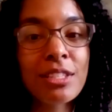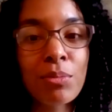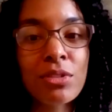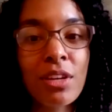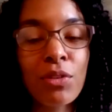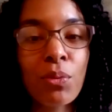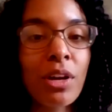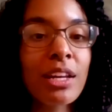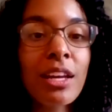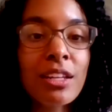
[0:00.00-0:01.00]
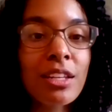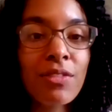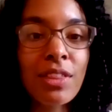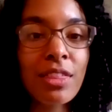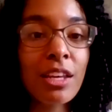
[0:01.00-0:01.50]
these symbols everywhere. And I didn't
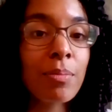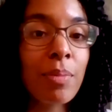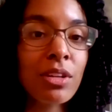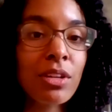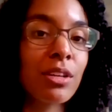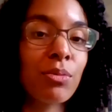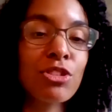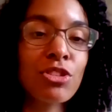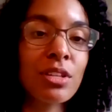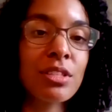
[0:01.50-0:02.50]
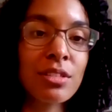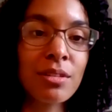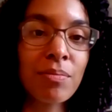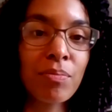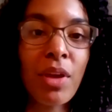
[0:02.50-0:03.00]
even think about it. It was
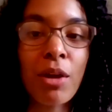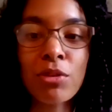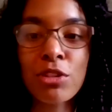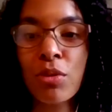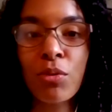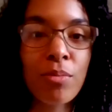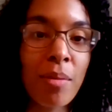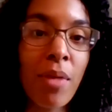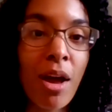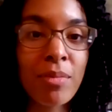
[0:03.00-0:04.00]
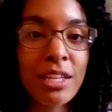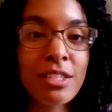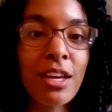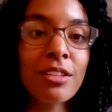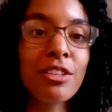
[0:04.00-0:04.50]
just, I was doing what my mom had
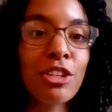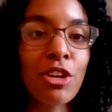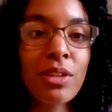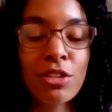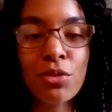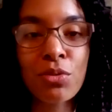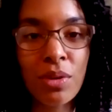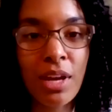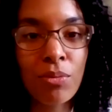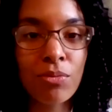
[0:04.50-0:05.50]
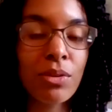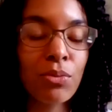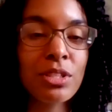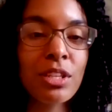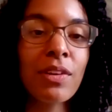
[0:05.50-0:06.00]
done, you know, and this was when I
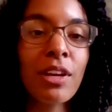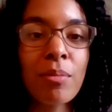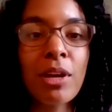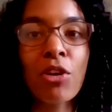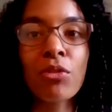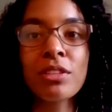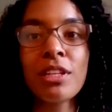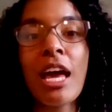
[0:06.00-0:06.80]
was living on my own.